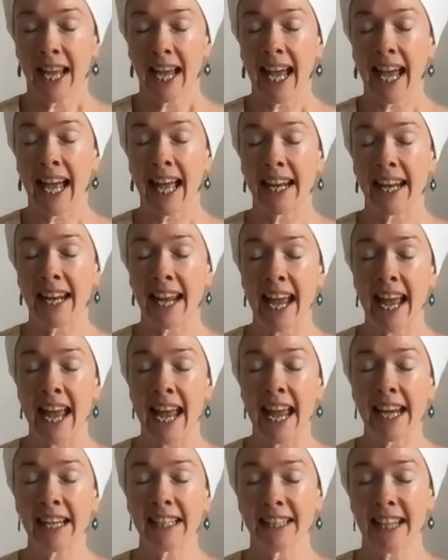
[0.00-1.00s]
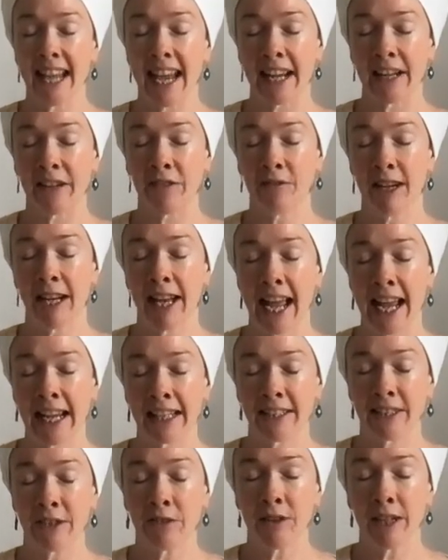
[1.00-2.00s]
And exhale,
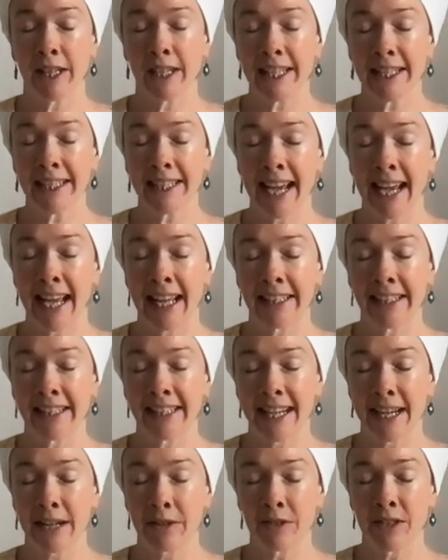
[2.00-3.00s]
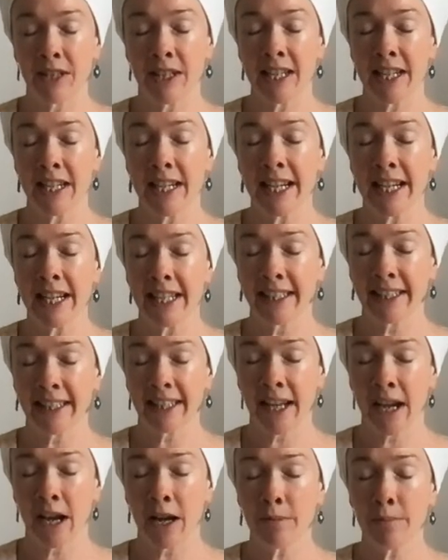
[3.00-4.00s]
relax and release hands down to the knees,
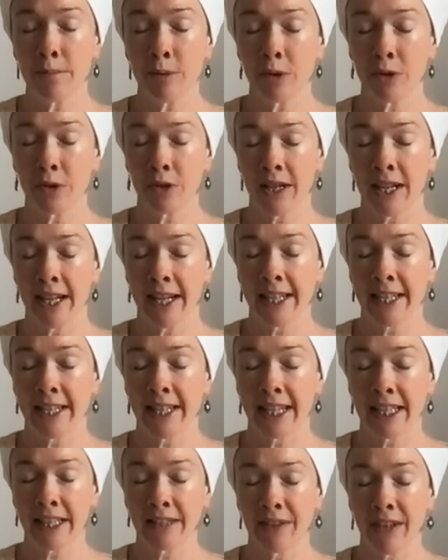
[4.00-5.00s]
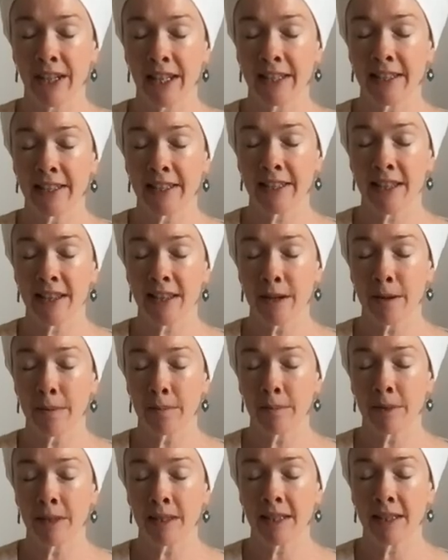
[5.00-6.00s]
Gyan Mudra, index fingers to
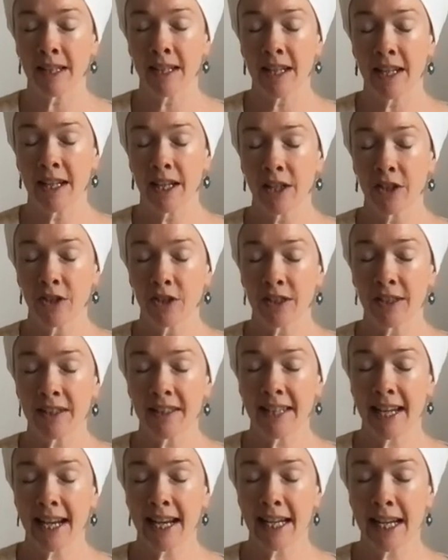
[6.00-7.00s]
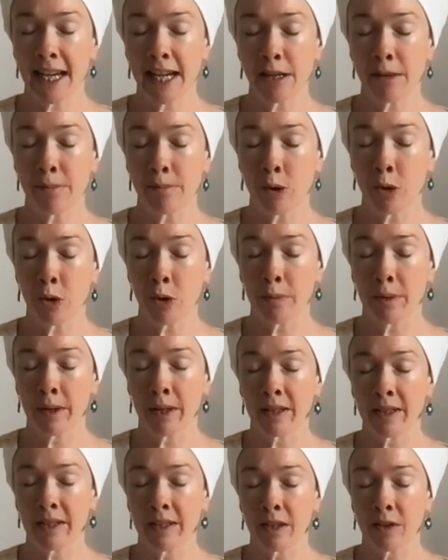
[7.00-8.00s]
thumbs. Just taking a
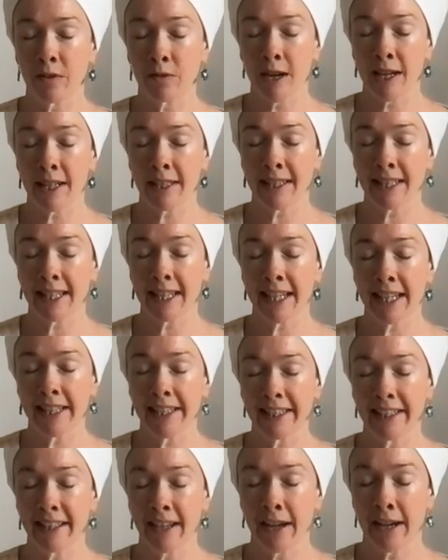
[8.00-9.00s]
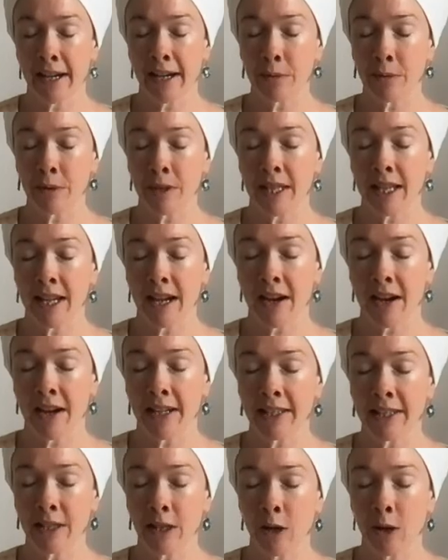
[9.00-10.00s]
moment, resting inside with the
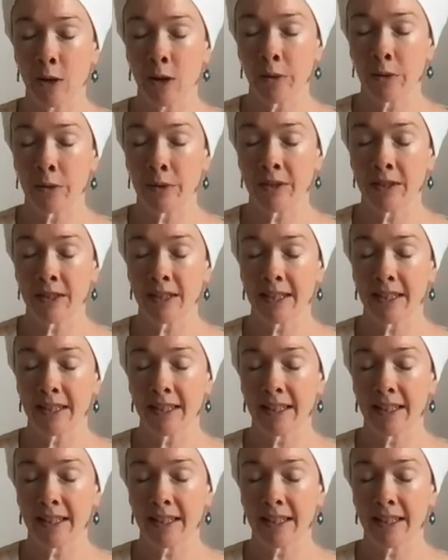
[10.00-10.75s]
eyes closed.